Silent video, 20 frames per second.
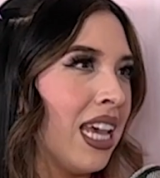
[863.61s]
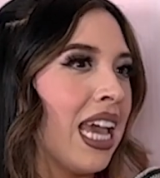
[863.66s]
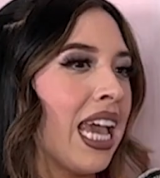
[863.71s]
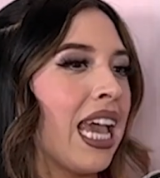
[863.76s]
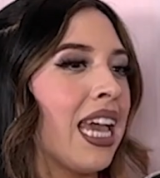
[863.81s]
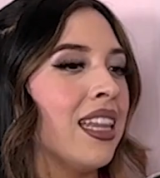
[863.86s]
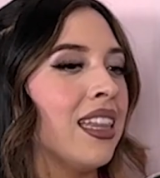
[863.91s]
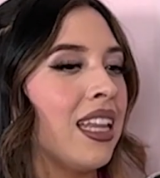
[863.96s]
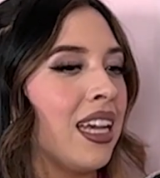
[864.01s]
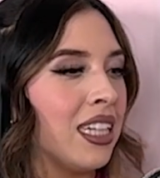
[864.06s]

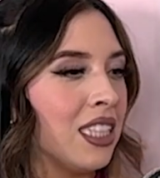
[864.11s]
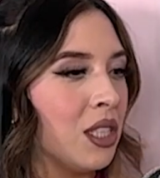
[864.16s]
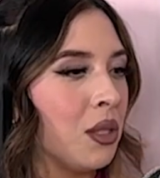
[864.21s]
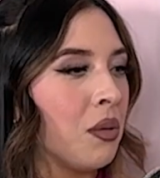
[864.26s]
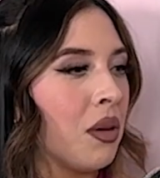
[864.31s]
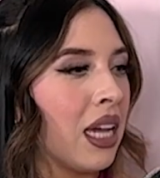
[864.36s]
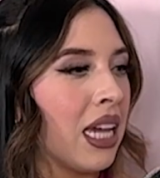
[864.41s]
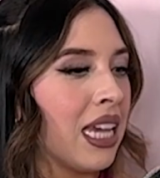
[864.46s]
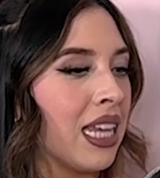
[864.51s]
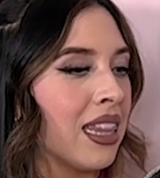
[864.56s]
And that's
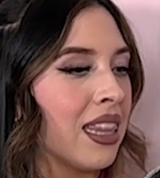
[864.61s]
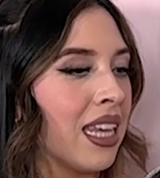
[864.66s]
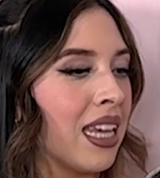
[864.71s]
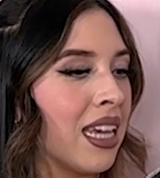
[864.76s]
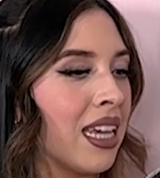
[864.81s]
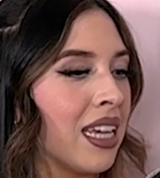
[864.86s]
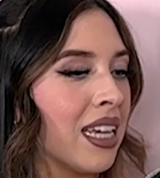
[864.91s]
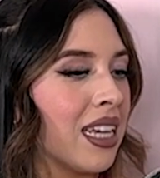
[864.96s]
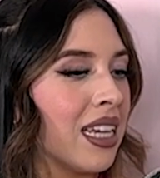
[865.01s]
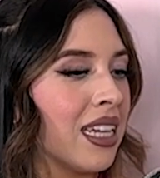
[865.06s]
why I
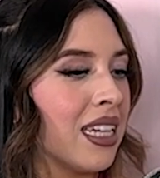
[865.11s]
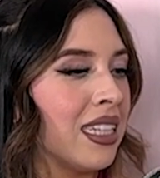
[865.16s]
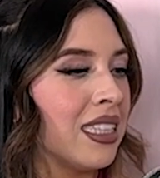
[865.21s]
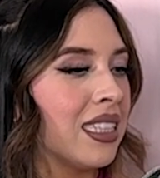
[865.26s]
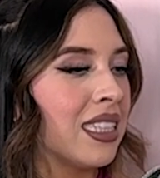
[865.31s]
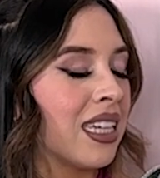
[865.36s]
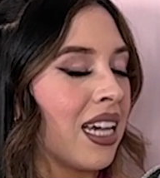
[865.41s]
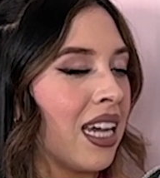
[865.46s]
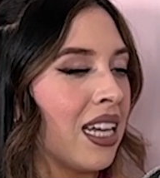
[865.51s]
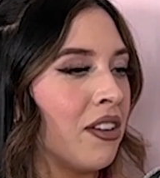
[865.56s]
think
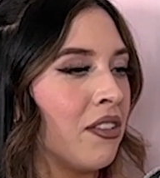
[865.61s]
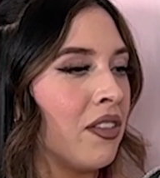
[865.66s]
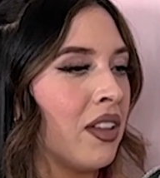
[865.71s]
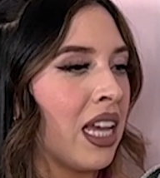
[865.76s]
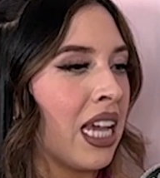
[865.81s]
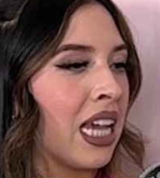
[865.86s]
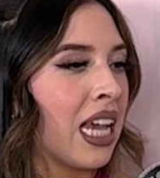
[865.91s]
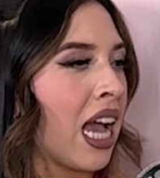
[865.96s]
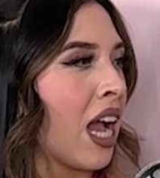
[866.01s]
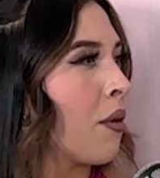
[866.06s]
it's kind of
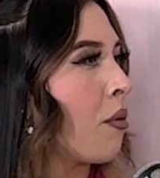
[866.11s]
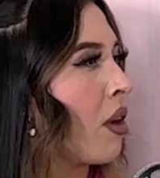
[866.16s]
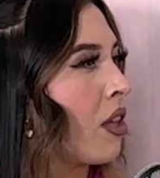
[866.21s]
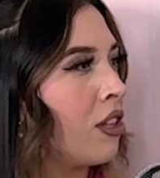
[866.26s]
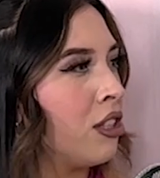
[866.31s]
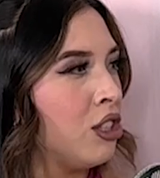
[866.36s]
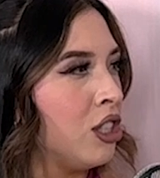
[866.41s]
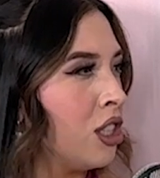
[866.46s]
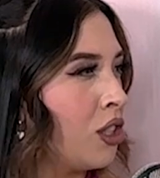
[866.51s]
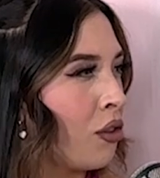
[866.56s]
like, I'd rather
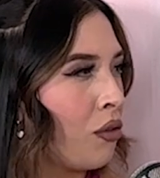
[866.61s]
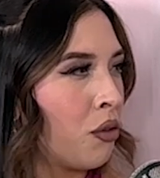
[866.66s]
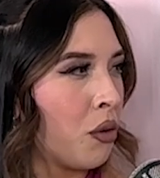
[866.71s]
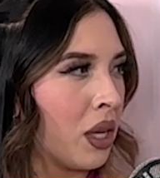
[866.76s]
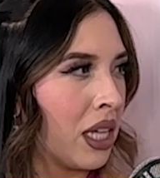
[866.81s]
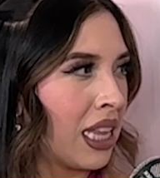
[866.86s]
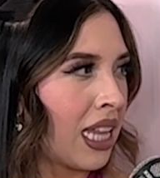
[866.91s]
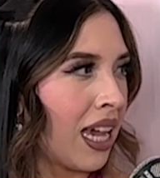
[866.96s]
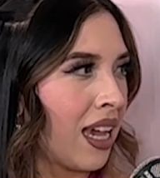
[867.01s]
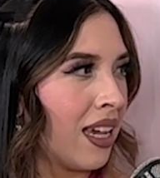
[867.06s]
just
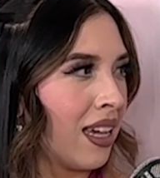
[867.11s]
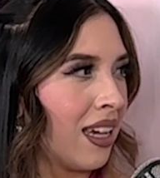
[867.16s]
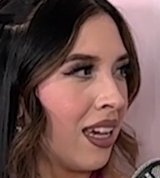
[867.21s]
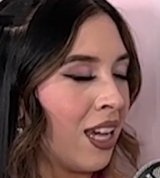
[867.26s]
avoid that.